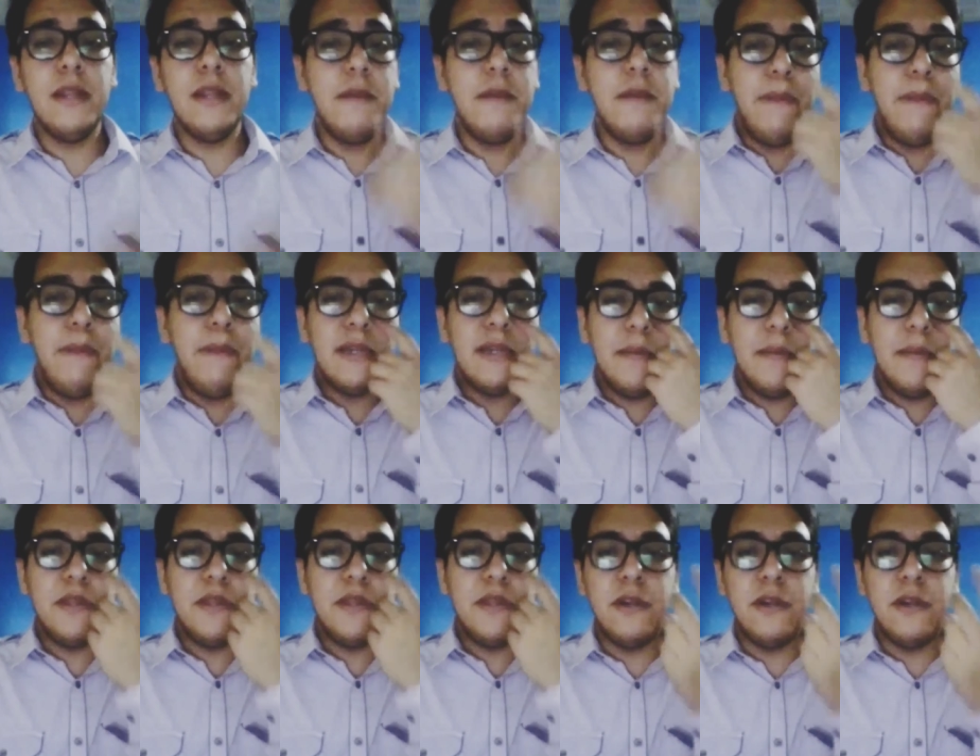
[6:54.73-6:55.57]
The
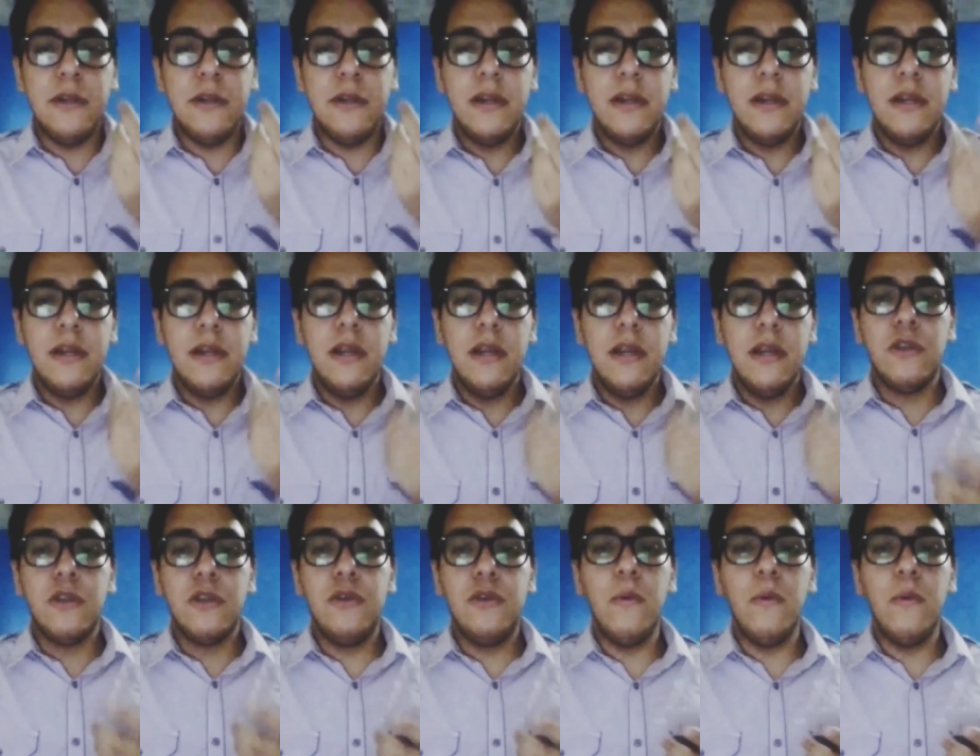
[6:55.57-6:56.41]
perception
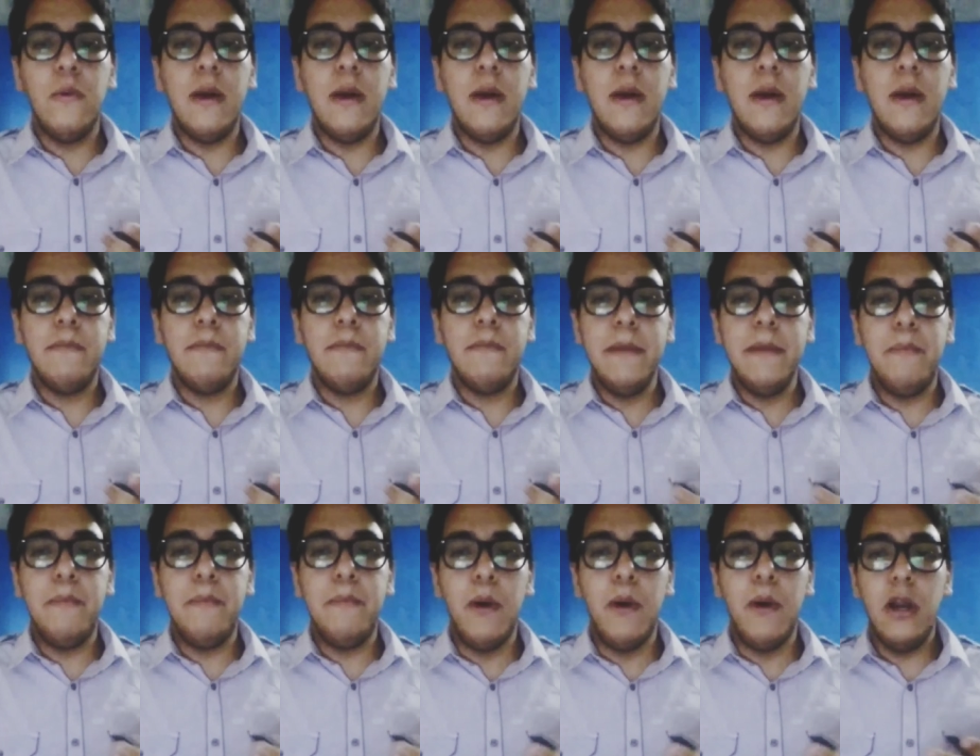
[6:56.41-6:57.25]
to what
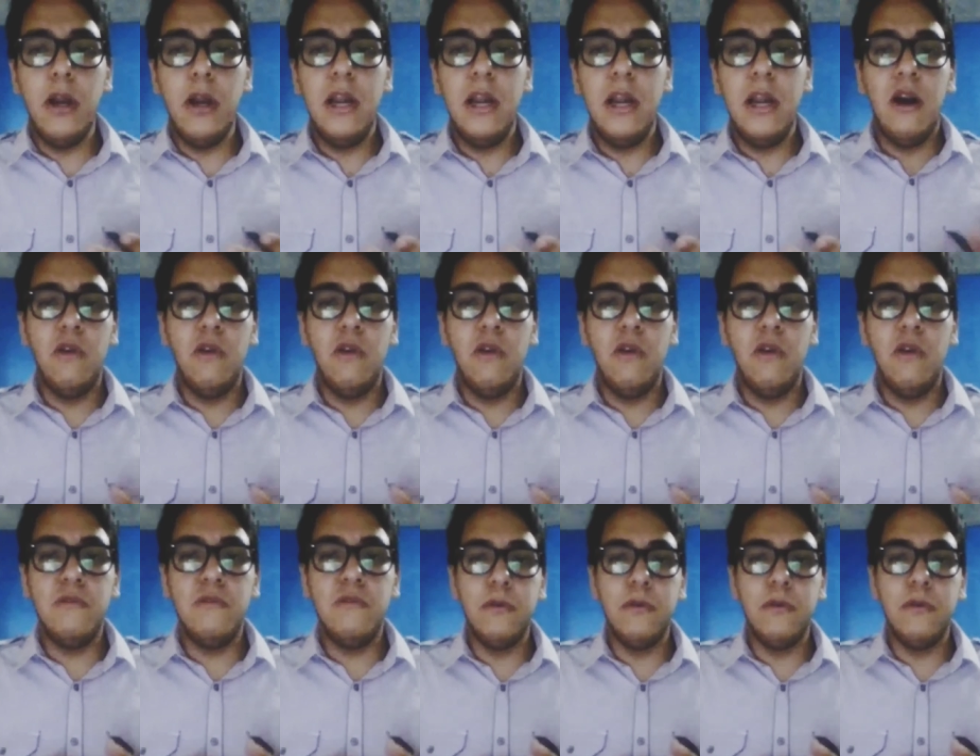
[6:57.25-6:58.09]
people
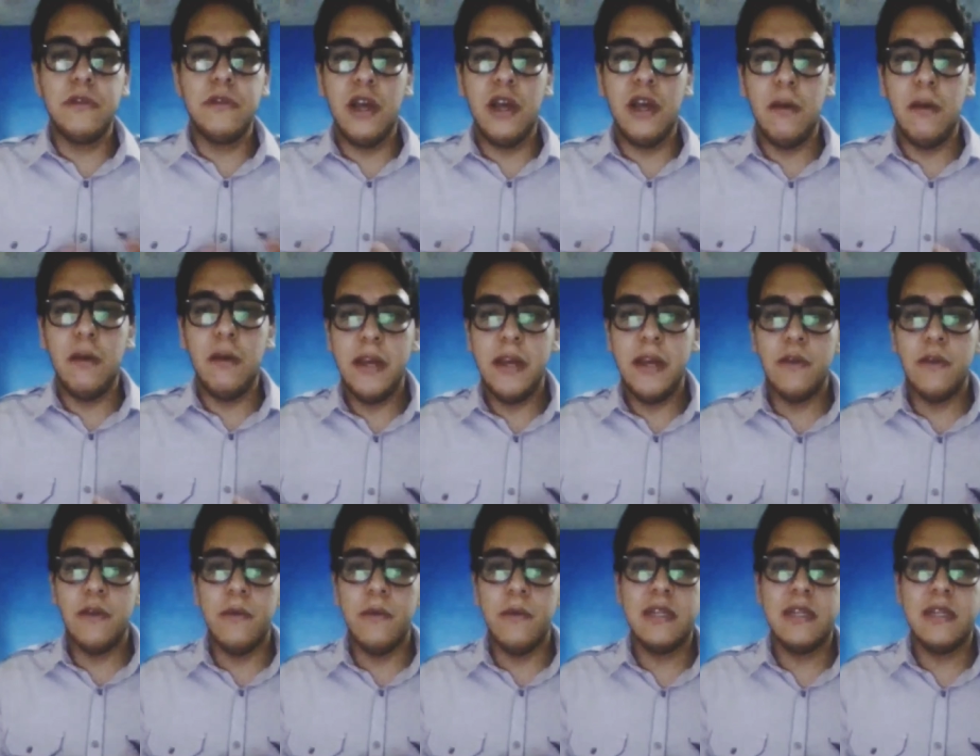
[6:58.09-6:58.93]
of your
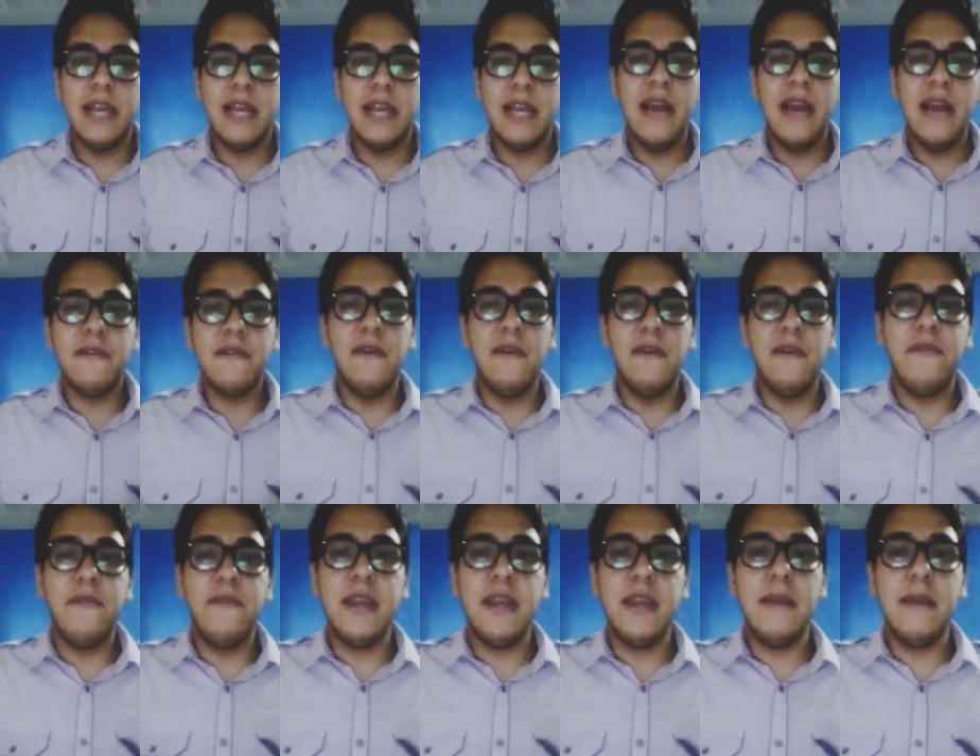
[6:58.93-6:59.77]
summing with self
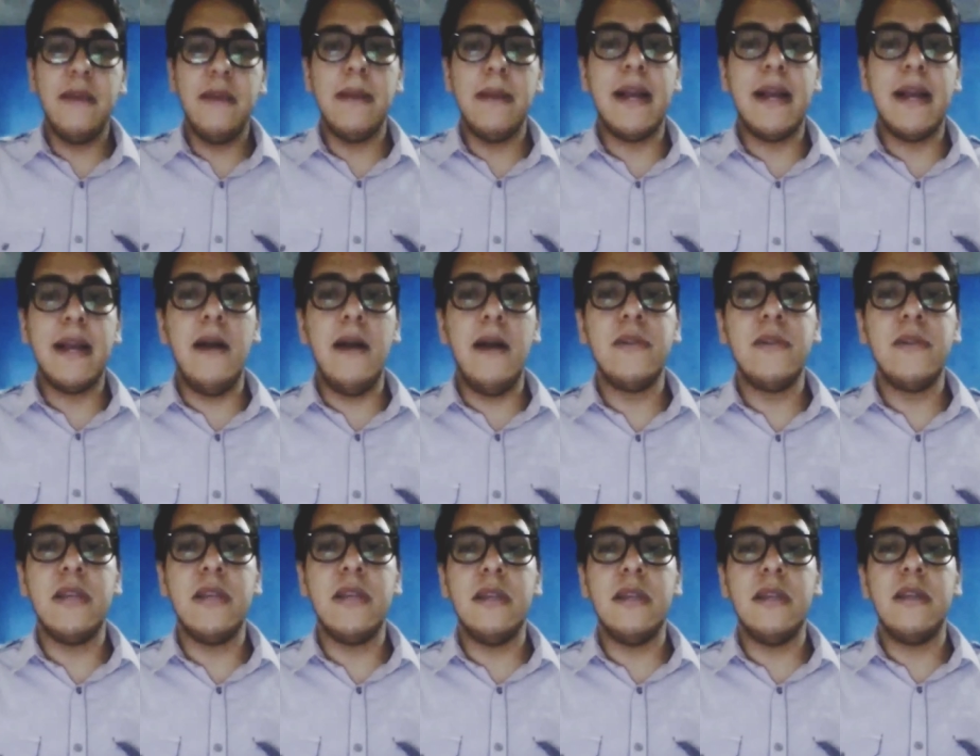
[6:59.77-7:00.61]
confidence
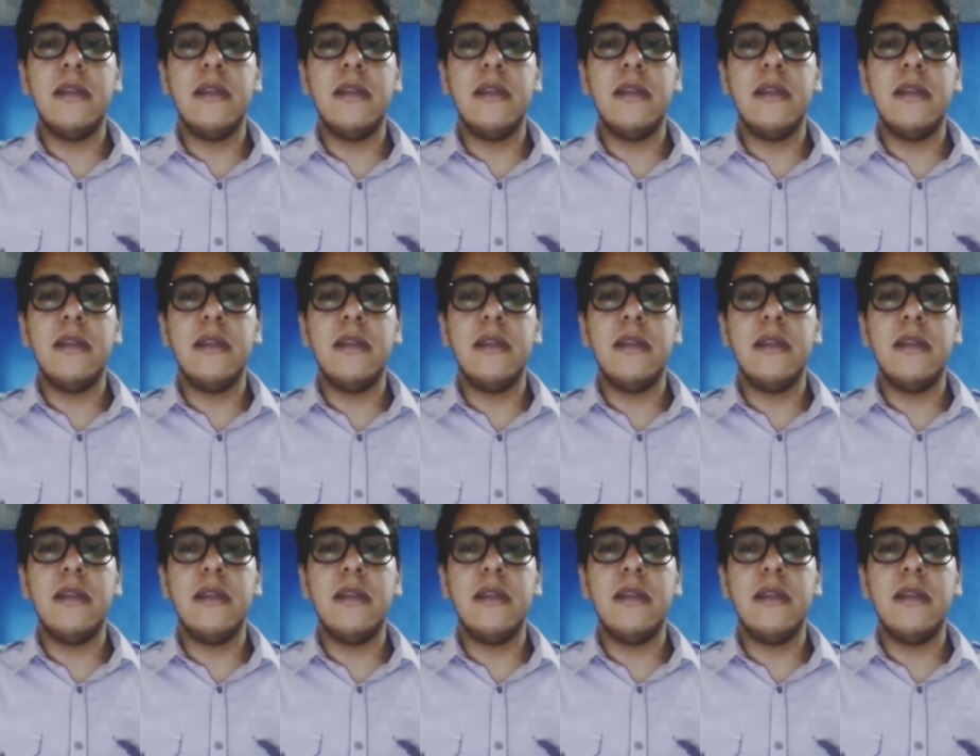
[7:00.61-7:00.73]
because in